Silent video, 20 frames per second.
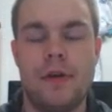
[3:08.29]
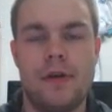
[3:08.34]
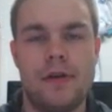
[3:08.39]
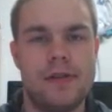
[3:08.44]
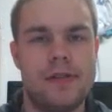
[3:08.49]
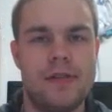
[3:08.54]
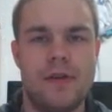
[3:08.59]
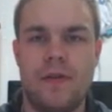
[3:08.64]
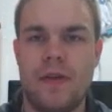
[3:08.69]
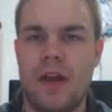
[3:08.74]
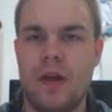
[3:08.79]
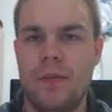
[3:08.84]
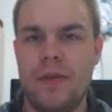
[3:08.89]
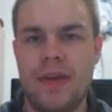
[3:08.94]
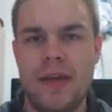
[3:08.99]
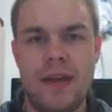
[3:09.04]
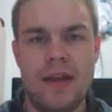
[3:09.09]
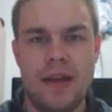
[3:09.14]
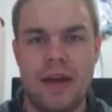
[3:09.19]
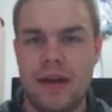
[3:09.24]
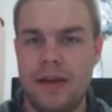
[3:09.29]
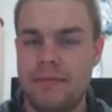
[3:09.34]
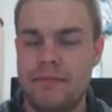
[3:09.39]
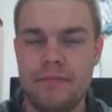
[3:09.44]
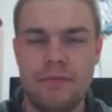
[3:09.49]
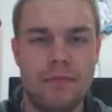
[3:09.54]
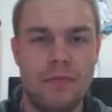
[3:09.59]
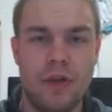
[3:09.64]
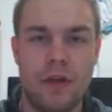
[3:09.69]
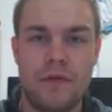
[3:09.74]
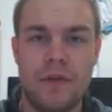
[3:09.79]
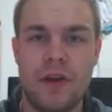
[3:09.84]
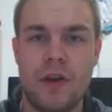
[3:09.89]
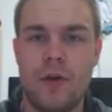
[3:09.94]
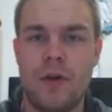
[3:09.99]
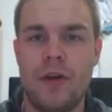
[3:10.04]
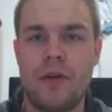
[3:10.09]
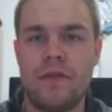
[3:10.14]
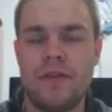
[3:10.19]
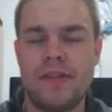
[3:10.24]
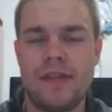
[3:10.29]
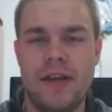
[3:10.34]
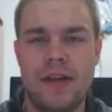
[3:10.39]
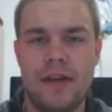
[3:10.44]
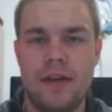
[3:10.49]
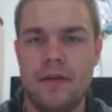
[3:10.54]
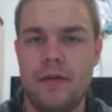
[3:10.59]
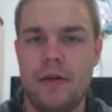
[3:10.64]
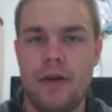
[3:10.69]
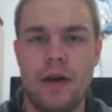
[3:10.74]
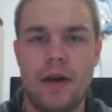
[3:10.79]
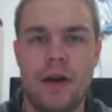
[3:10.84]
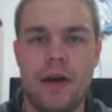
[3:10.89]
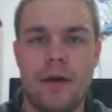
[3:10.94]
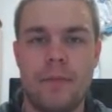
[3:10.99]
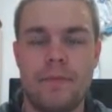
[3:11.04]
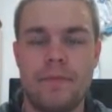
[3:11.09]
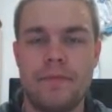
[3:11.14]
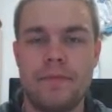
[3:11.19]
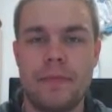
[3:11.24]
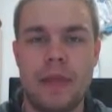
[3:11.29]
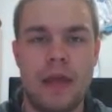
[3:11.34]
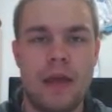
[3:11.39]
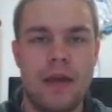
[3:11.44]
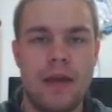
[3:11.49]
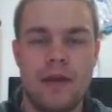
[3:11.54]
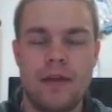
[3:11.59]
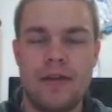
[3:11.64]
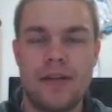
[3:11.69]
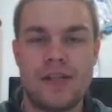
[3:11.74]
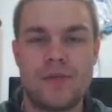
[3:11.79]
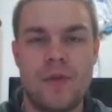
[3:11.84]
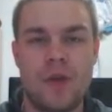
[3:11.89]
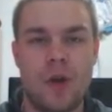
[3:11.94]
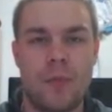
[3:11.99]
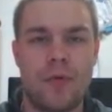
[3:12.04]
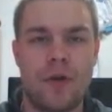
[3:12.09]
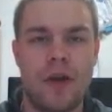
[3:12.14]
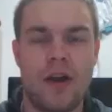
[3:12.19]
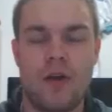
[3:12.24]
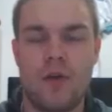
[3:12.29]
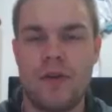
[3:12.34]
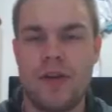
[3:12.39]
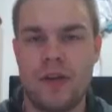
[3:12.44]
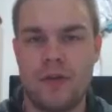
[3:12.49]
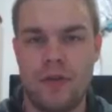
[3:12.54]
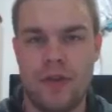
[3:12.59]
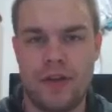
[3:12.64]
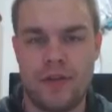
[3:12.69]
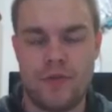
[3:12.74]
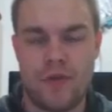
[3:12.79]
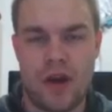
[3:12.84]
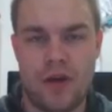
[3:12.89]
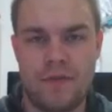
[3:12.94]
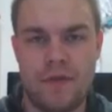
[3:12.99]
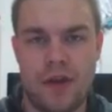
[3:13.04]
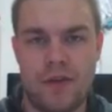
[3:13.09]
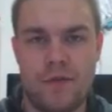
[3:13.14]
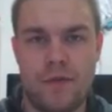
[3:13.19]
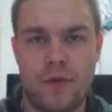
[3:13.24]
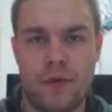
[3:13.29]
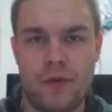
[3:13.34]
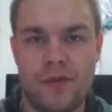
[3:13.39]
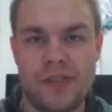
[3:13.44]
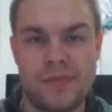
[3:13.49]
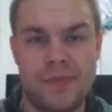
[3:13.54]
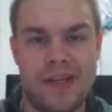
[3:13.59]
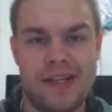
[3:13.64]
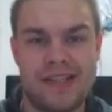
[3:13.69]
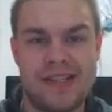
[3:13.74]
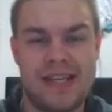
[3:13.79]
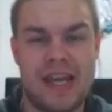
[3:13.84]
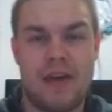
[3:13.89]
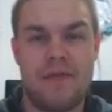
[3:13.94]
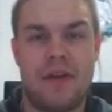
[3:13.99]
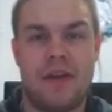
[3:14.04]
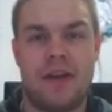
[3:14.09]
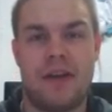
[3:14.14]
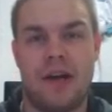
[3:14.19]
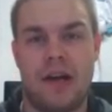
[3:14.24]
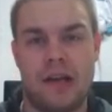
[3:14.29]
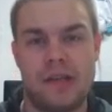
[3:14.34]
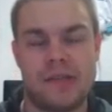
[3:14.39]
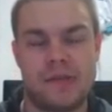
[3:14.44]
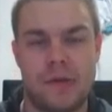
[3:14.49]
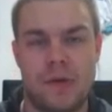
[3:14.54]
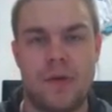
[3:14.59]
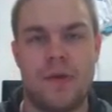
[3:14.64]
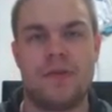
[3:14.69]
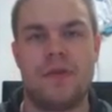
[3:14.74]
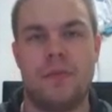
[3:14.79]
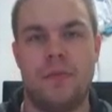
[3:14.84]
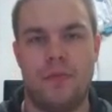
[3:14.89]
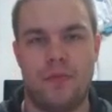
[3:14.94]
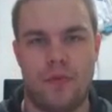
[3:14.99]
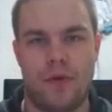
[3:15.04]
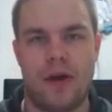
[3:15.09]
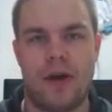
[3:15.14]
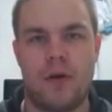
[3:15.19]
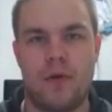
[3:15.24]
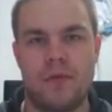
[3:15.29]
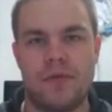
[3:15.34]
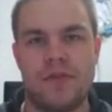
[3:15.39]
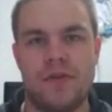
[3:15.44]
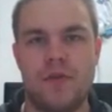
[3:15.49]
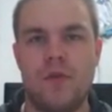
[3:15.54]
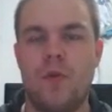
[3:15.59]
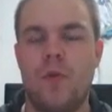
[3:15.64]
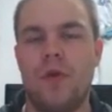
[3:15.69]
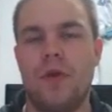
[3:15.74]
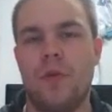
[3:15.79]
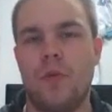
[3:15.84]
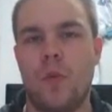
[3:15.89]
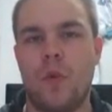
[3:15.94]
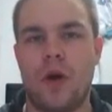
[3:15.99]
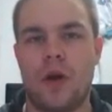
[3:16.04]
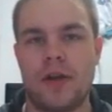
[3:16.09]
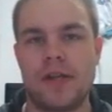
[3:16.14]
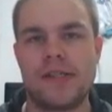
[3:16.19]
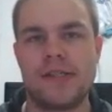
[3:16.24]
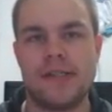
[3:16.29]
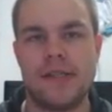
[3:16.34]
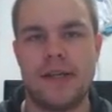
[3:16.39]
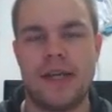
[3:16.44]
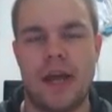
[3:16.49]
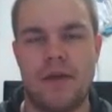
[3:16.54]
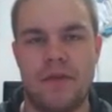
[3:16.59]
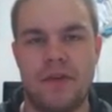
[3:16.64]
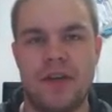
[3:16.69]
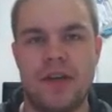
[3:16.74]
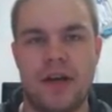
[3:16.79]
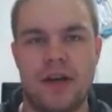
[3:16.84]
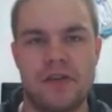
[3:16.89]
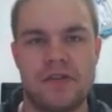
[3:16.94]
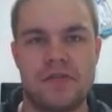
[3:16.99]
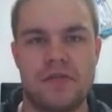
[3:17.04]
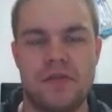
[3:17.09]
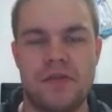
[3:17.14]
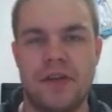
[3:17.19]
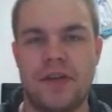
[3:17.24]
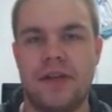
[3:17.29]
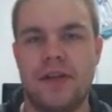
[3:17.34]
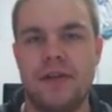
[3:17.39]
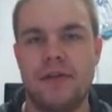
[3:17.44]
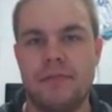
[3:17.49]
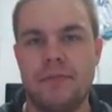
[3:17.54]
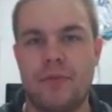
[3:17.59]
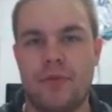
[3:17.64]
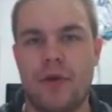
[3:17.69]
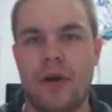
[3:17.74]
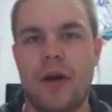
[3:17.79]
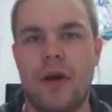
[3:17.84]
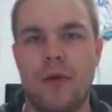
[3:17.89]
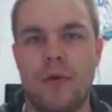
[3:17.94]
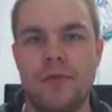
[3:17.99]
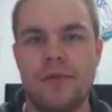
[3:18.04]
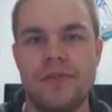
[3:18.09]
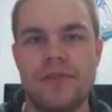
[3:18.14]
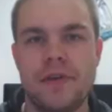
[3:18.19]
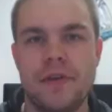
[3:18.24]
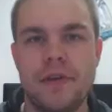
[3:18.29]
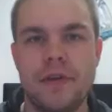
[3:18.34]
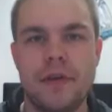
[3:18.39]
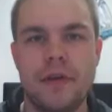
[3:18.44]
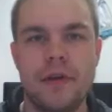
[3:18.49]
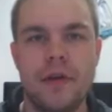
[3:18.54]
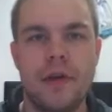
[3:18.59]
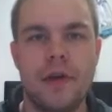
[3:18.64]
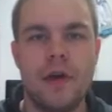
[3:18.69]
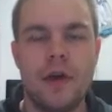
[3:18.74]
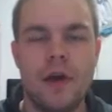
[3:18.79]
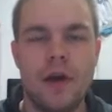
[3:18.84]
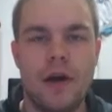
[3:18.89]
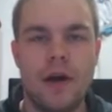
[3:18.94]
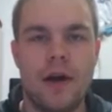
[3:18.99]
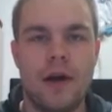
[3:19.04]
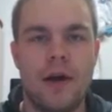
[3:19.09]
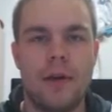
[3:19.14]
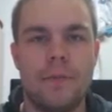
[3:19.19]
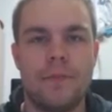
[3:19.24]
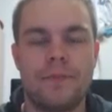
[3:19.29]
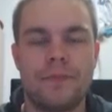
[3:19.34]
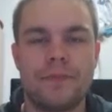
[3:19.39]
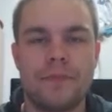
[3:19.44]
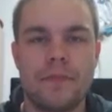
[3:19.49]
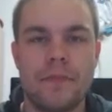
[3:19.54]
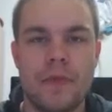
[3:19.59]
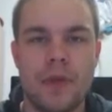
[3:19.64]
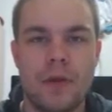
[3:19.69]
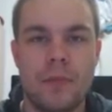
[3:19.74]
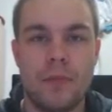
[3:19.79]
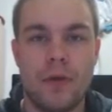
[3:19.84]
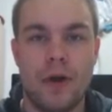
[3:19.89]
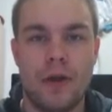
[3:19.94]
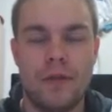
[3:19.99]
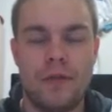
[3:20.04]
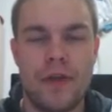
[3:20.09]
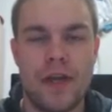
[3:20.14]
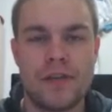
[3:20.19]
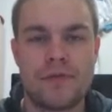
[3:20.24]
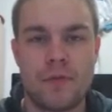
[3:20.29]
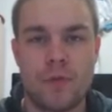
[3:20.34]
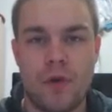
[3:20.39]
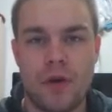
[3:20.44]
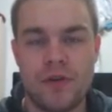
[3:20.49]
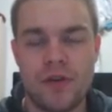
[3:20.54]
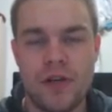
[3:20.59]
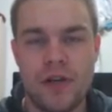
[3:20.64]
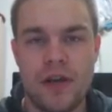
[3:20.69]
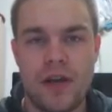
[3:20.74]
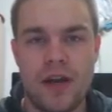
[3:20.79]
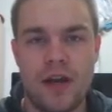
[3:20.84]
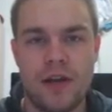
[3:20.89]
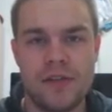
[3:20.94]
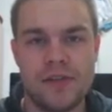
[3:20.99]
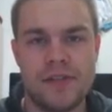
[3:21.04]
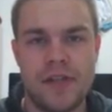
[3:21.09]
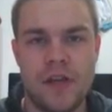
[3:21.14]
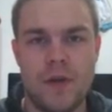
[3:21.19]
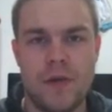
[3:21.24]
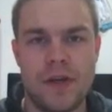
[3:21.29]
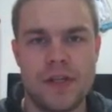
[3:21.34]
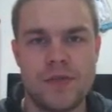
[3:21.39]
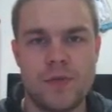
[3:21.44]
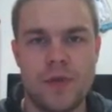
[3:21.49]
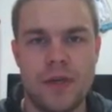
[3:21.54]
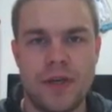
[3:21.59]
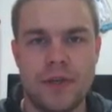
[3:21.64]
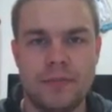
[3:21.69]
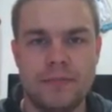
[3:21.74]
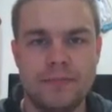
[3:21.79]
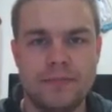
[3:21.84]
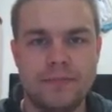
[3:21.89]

So that'll be it. I'd love to hear what you have to say. Next week I'll probably go take a look at Draft Day 4 because I mean it's Kevin Costner and the Browns. Who wouldn't want to see Kevin Costner and the Browns? But thanks for watching, and I'll see you next week.